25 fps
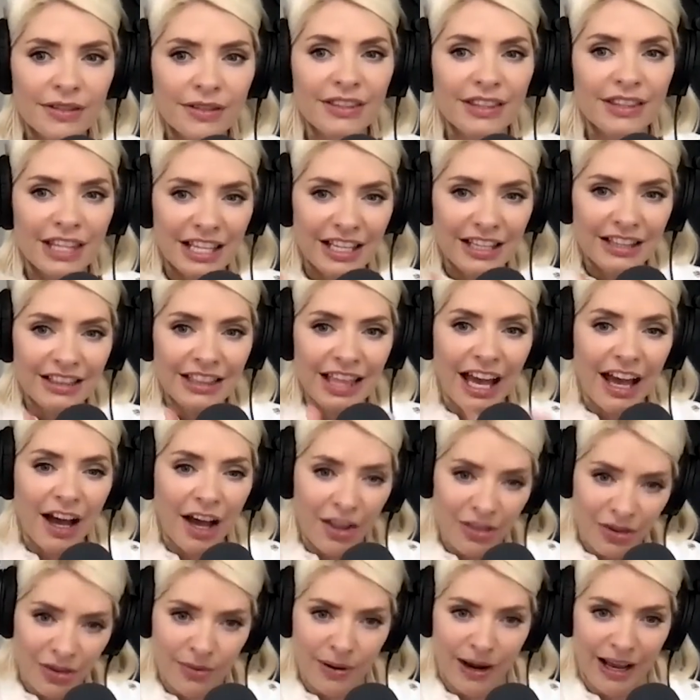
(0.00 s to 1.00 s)
that
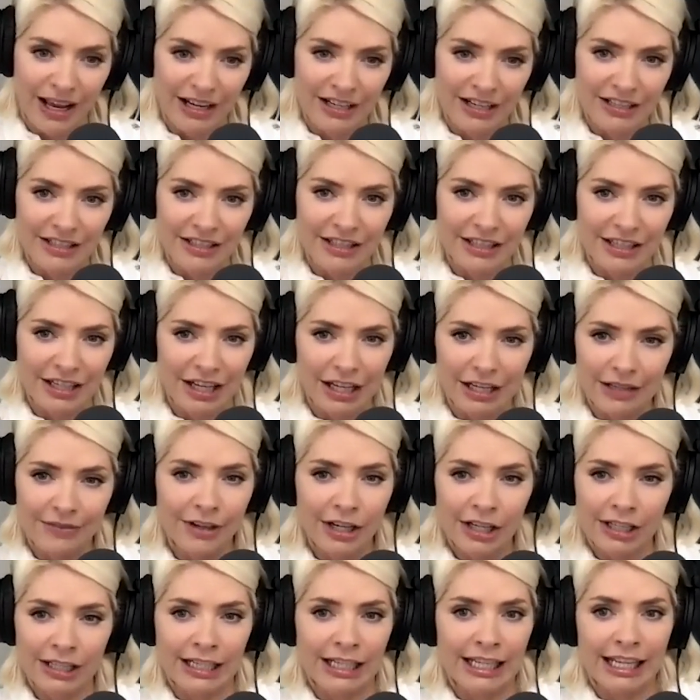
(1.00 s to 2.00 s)
other end, the kind of
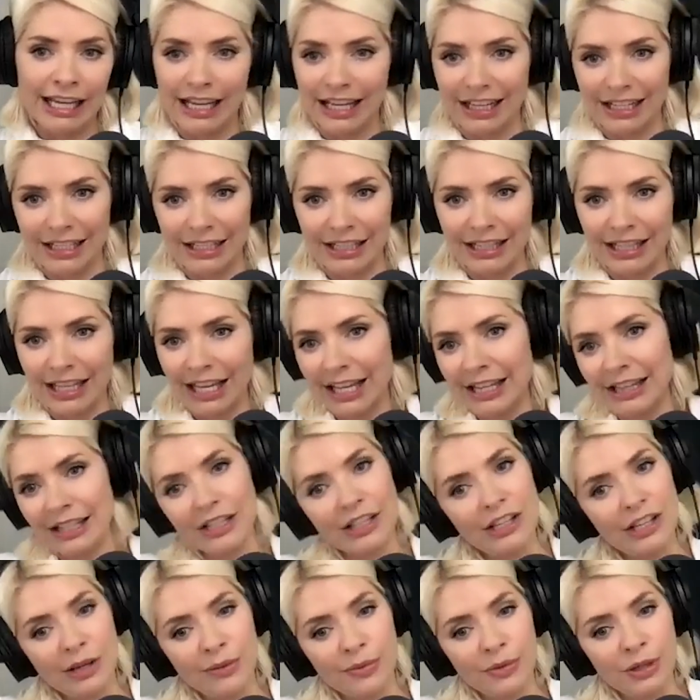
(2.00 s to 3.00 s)
ugly end, the end that
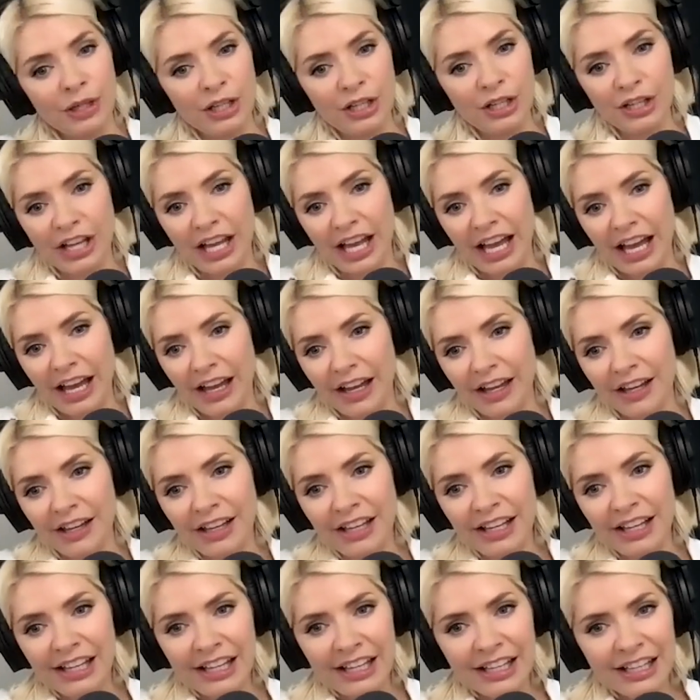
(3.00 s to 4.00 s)
you don't want to look at,
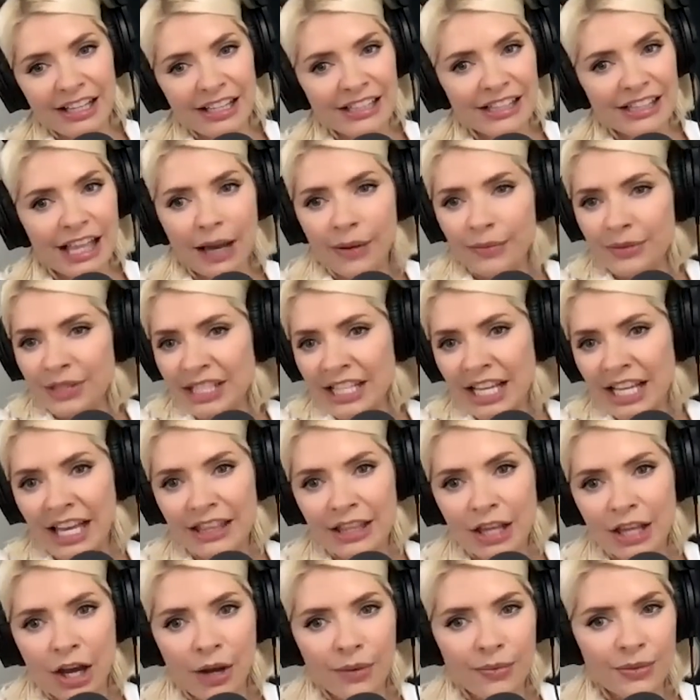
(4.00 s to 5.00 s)
that was the
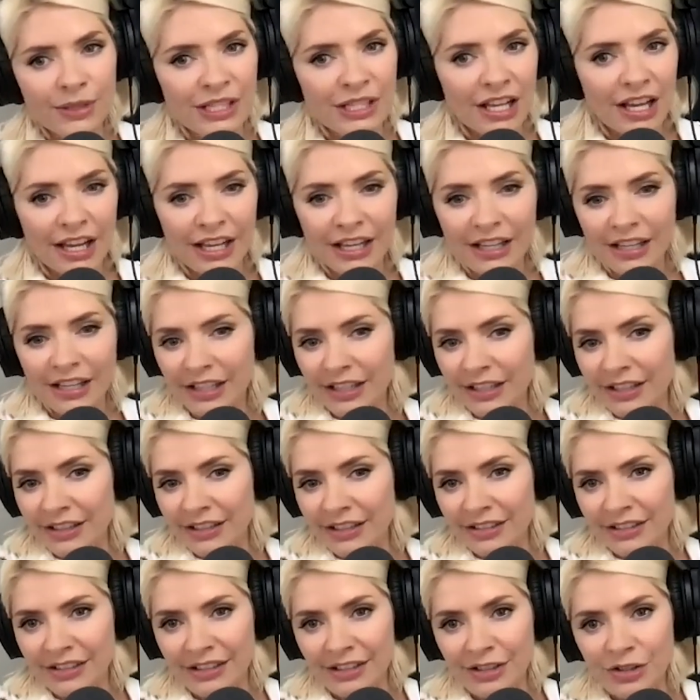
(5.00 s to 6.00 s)
end that I was like,
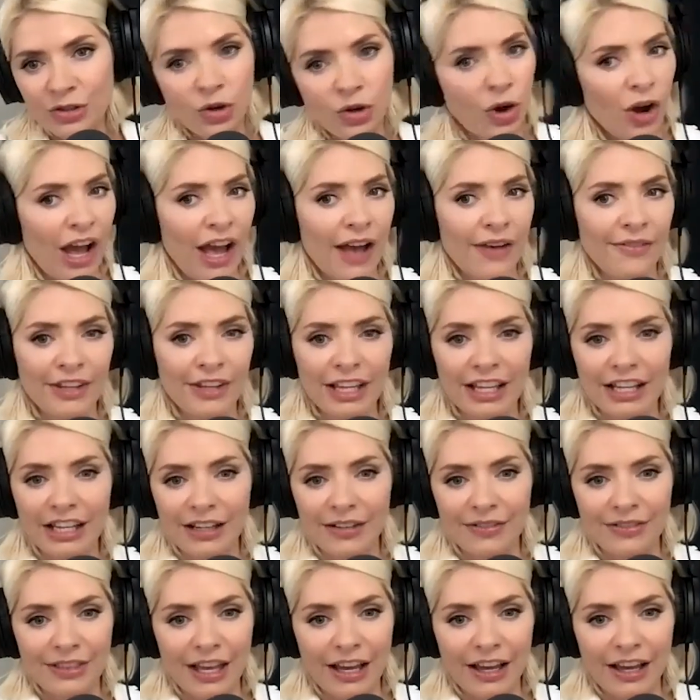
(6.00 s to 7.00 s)
not having any
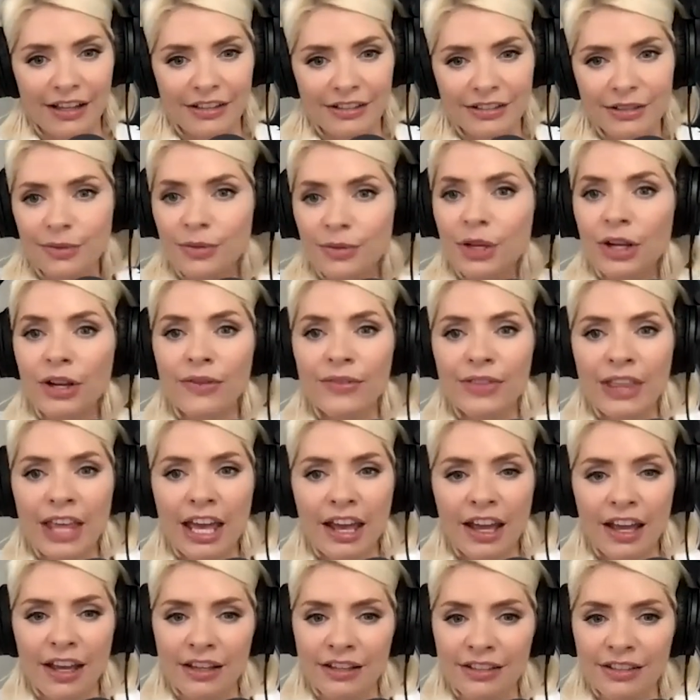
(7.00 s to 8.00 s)
of that. Don't look over
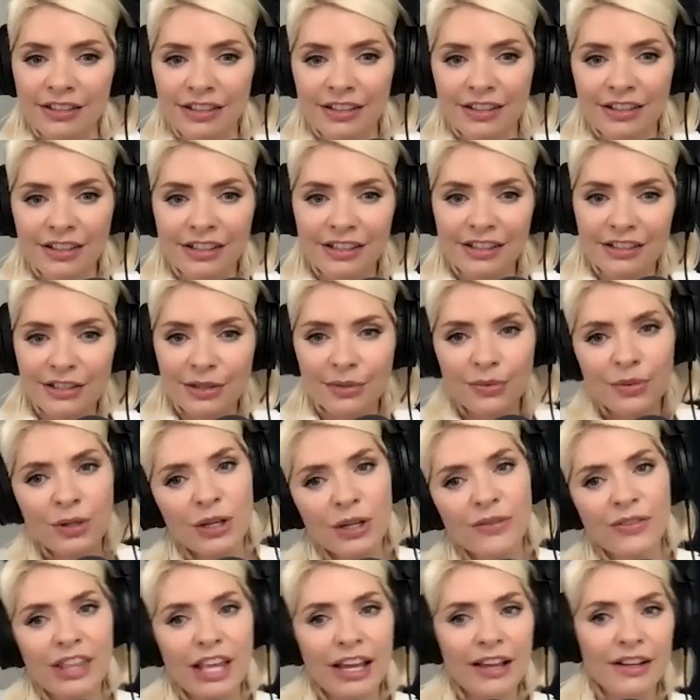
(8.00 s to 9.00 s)
there. Don't
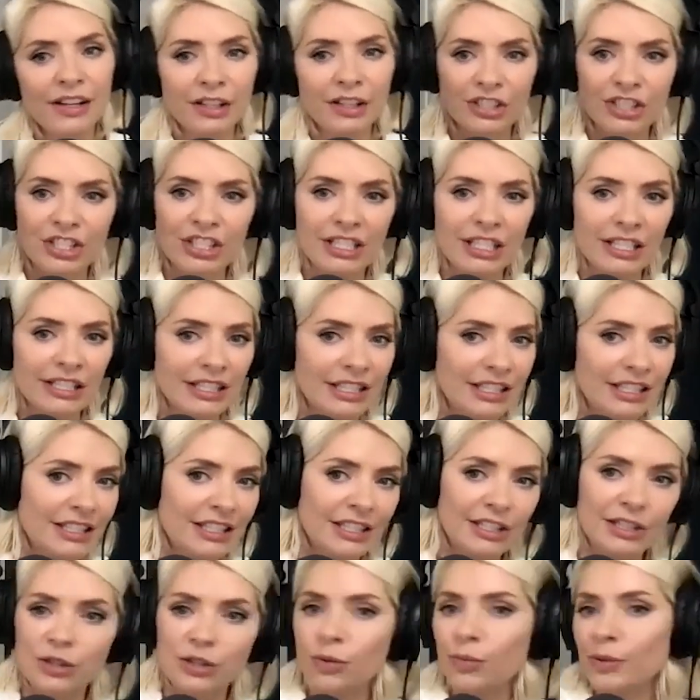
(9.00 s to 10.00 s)
look over there. Look, just it's
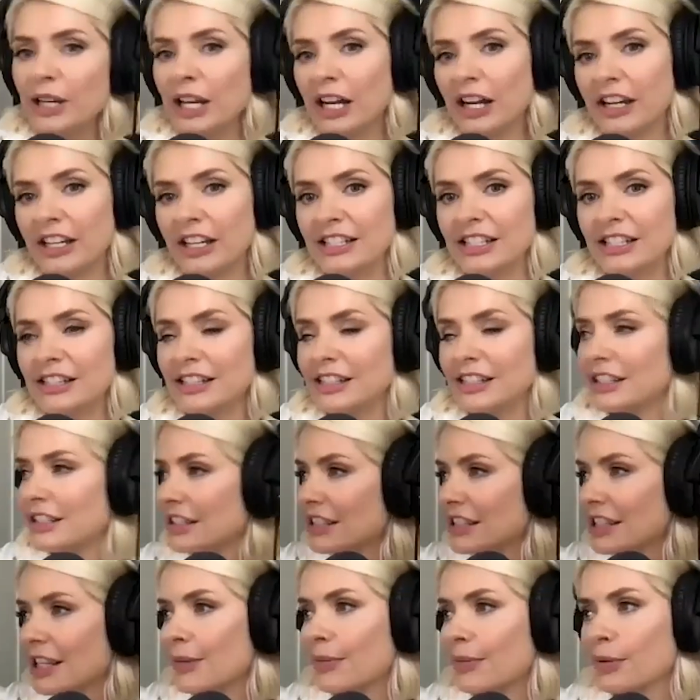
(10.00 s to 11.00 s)
just all be nice. Let's
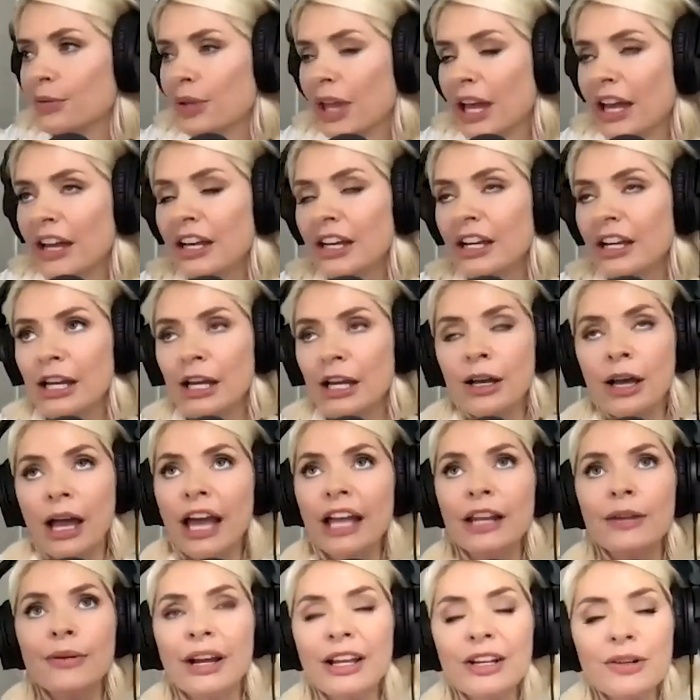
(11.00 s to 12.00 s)
just keep it all there.
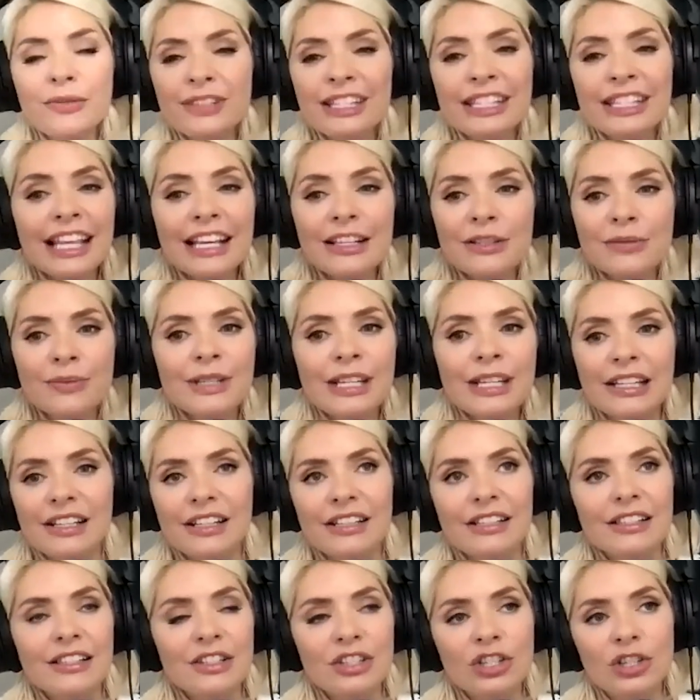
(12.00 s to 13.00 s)
Anyway, and obviously that's
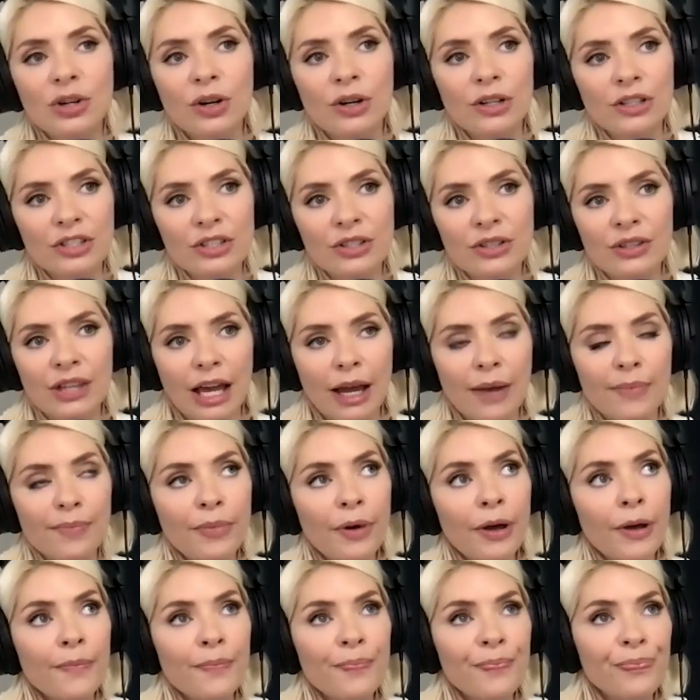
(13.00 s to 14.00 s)
ridiculous because you can't do that.
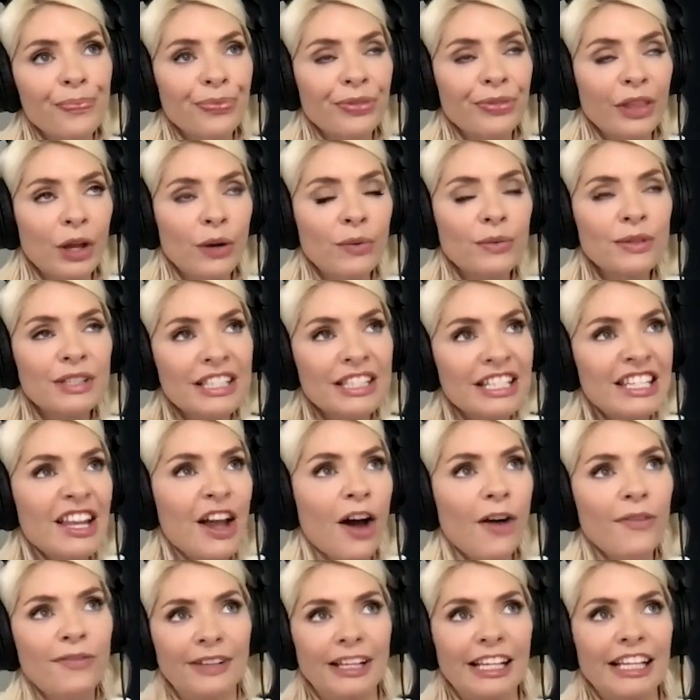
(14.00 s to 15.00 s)
But what's
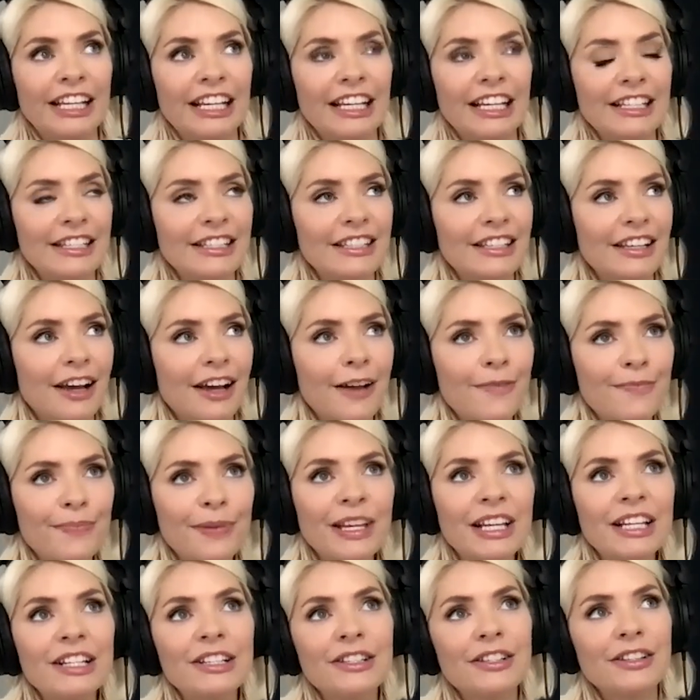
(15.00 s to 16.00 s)
lovely is I've
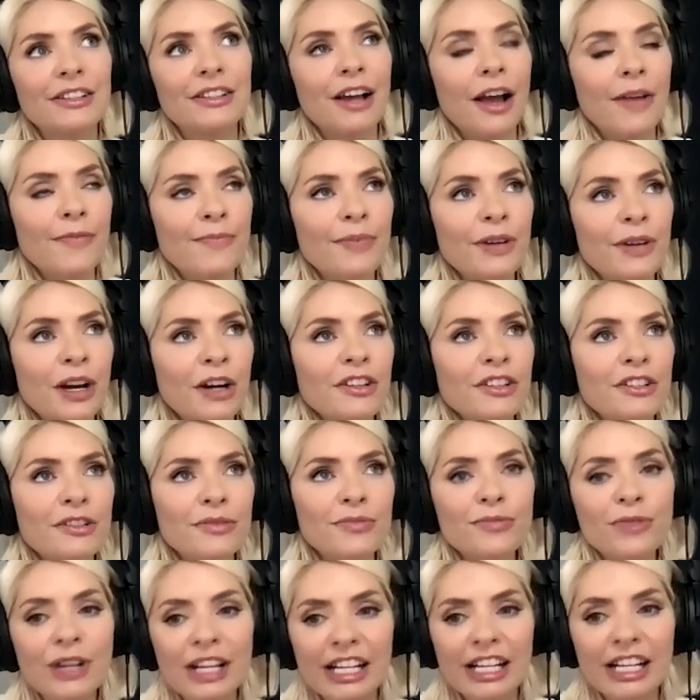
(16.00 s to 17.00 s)
begun to
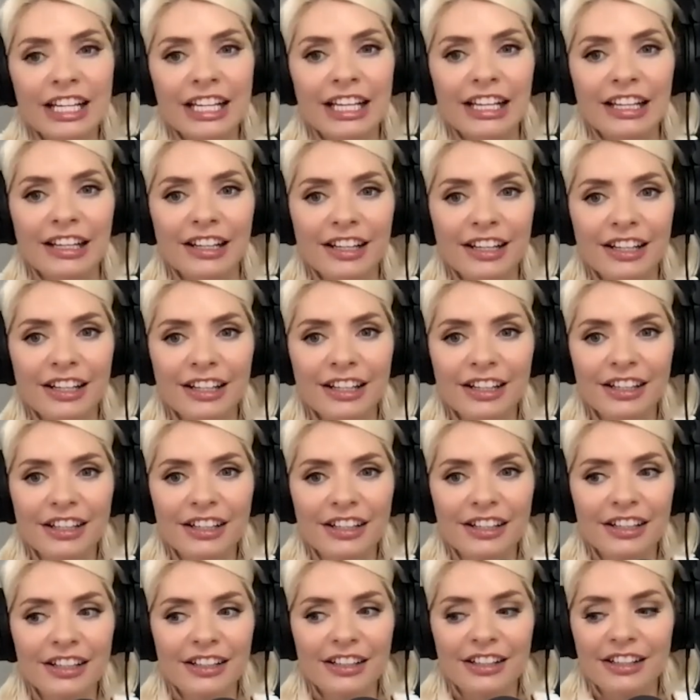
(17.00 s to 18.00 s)
really
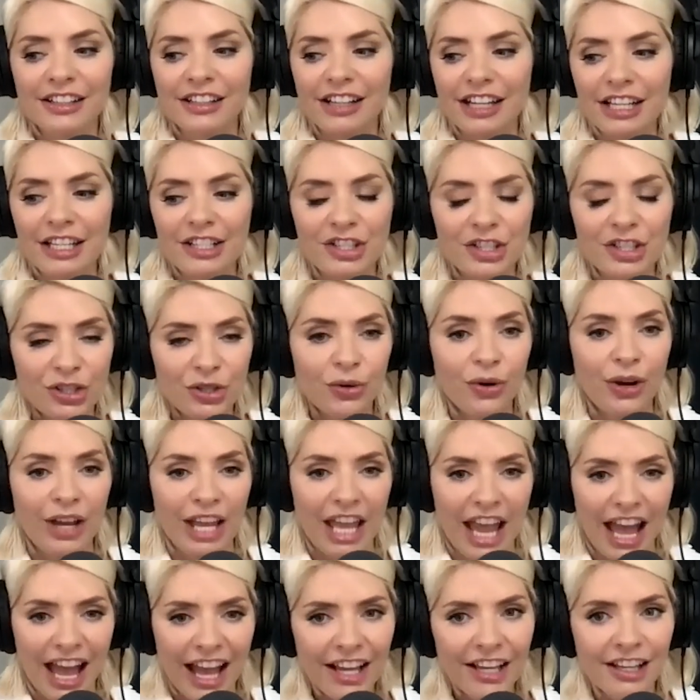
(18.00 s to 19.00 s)

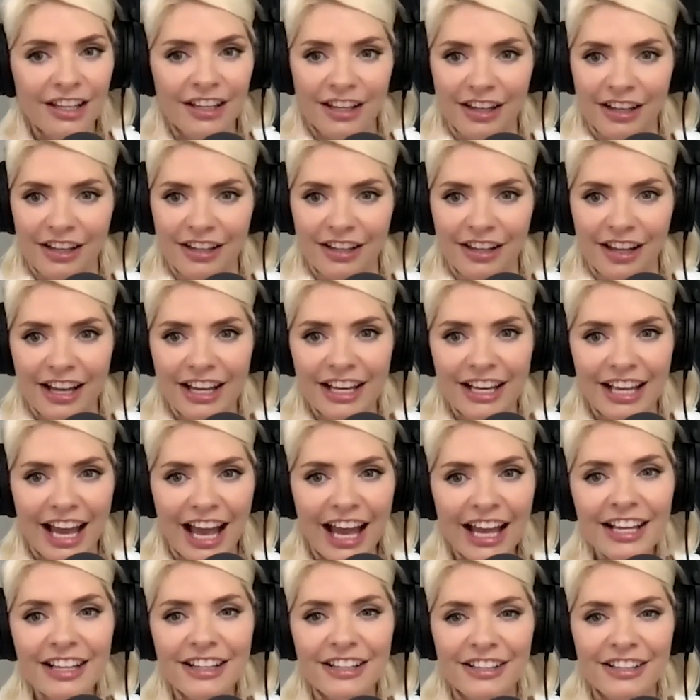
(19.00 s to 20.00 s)
enjoy anger. Like anger.